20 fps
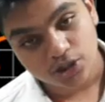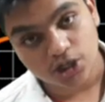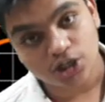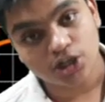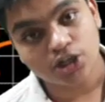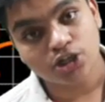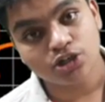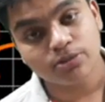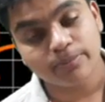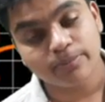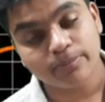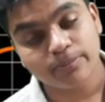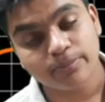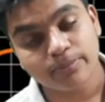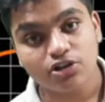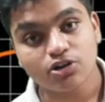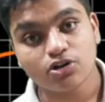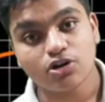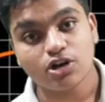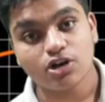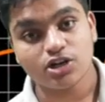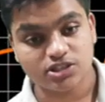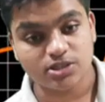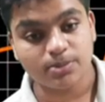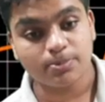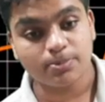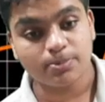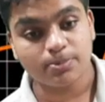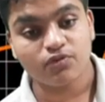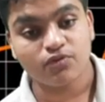in order to make your
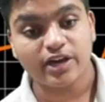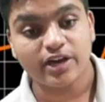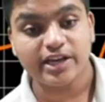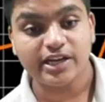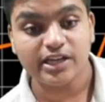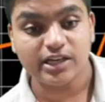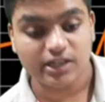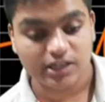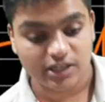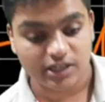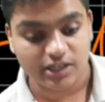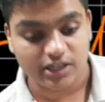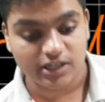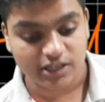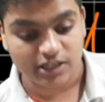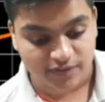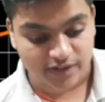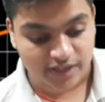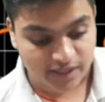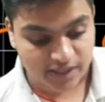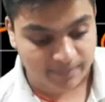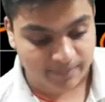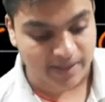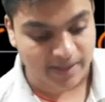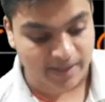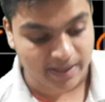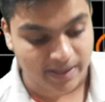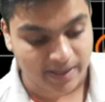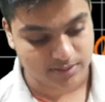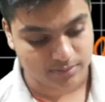concept very clear, very
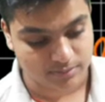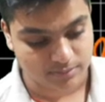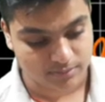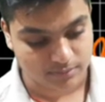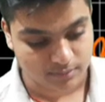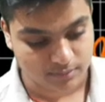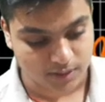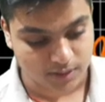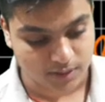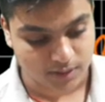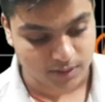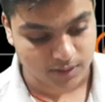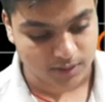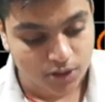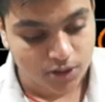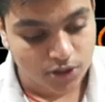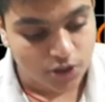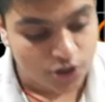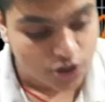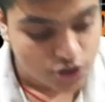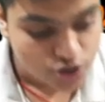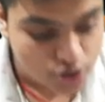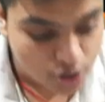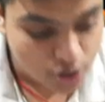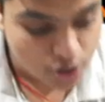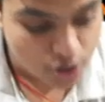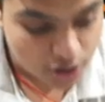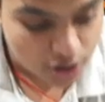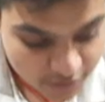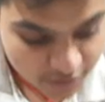base.
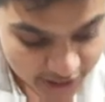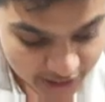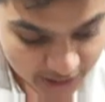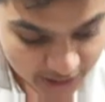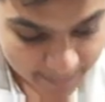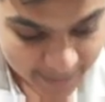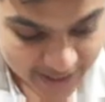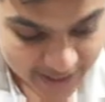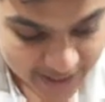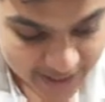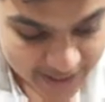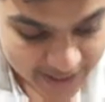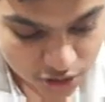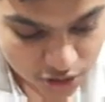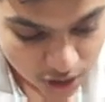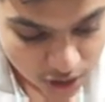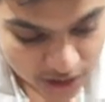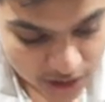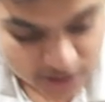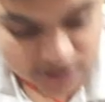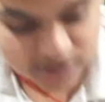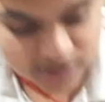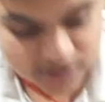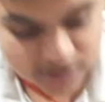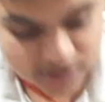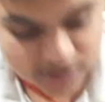So the very basic knowledge